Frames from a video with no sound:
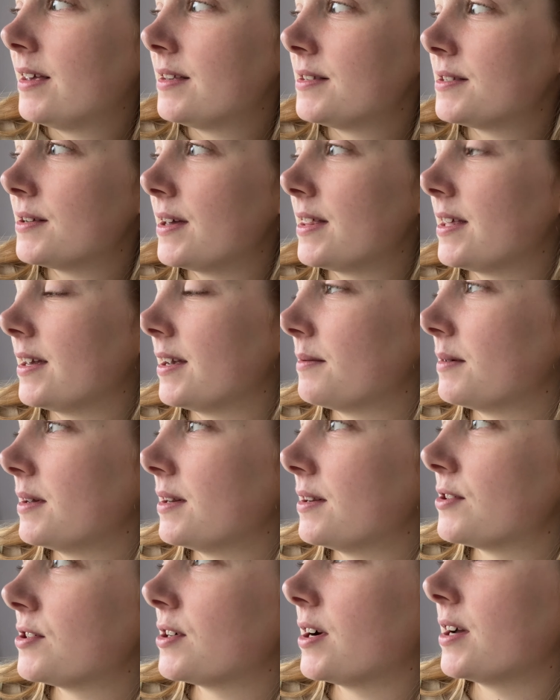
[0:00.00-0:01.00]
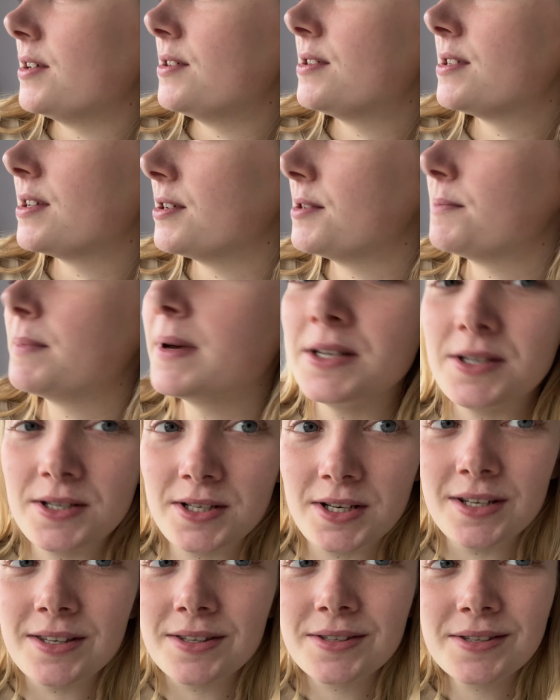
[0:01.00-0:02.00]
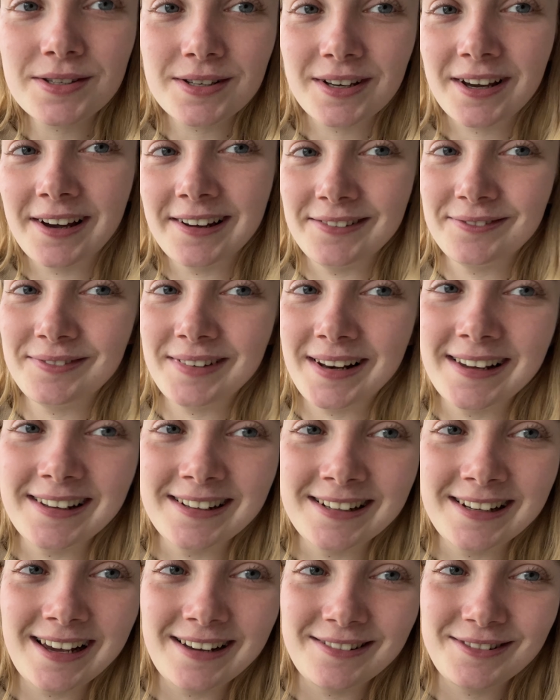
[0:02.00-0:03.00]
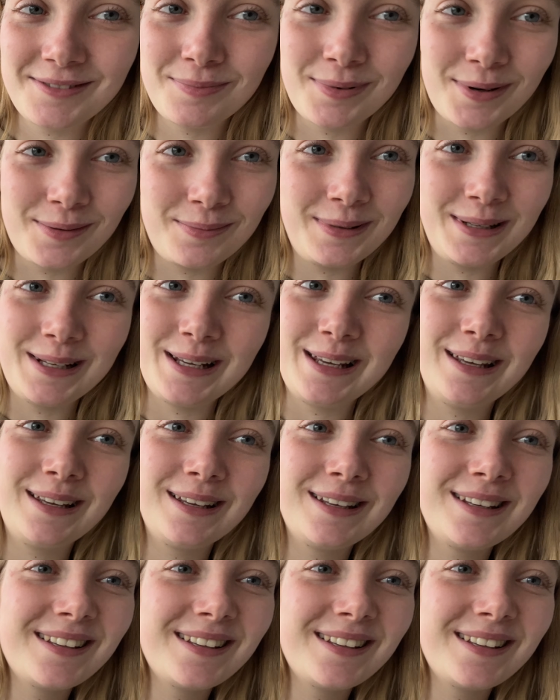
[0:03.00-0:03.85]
So I think I'm going to try use those bed sheets to kind of learn how to properly